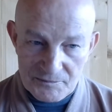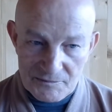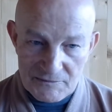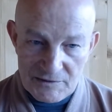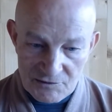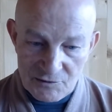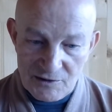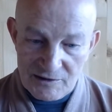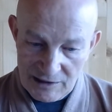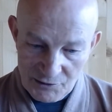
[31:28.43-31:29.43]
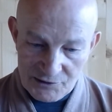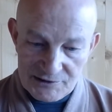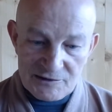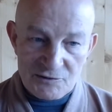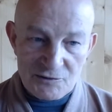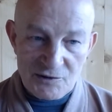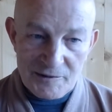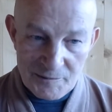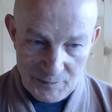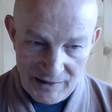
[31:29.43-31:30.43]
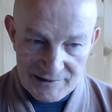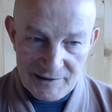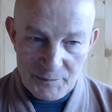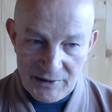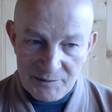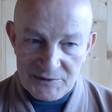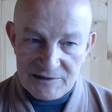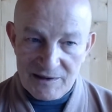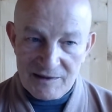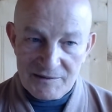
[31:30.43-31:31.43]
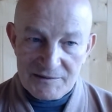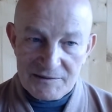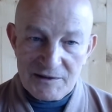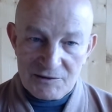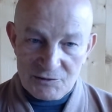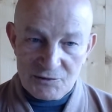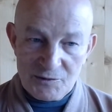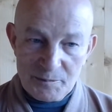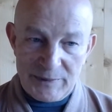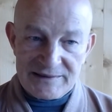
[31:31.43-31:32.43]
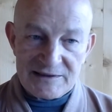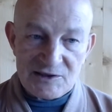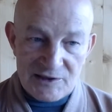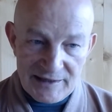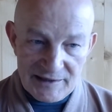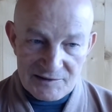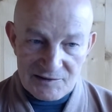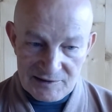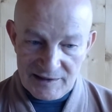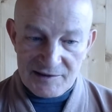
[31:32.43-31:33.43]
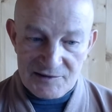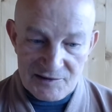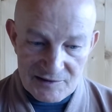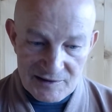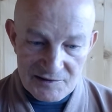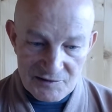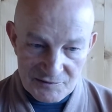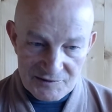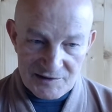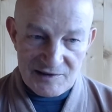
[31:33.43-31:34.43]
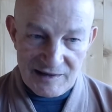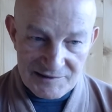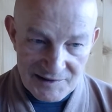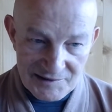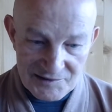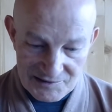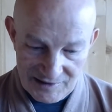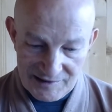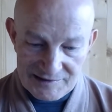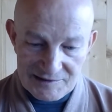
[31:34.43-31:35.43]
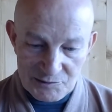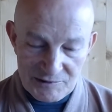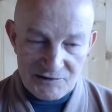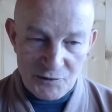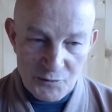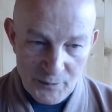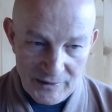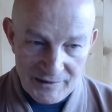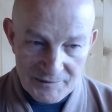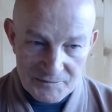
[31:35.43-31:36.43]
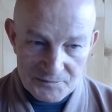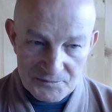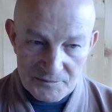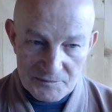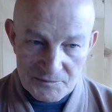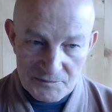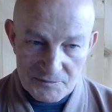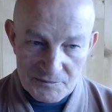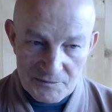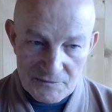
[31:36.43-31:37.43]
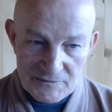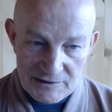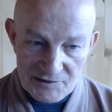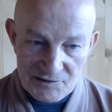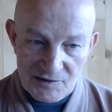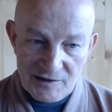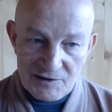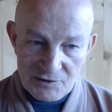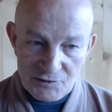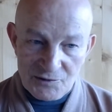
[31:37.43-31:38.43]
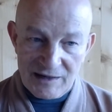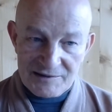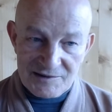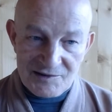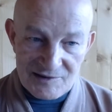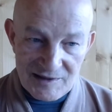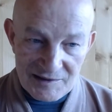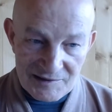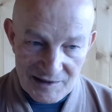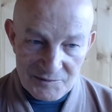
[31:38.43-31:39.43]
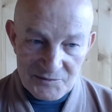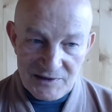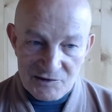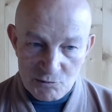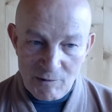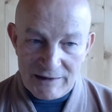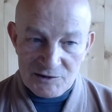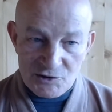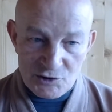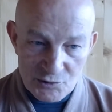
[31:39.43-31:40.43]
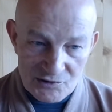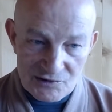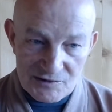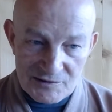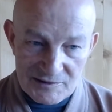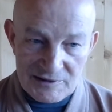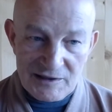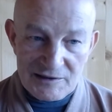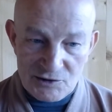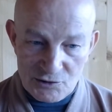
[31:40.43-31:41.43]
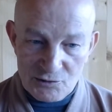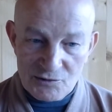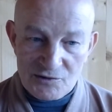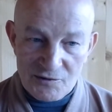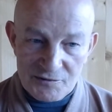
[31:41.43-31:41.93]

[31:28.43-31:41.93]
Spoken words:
So, according to Pragya Paramita, to penetrate the existence of the skandhas, starting with Rupa, is to understand them as one truth, the truth of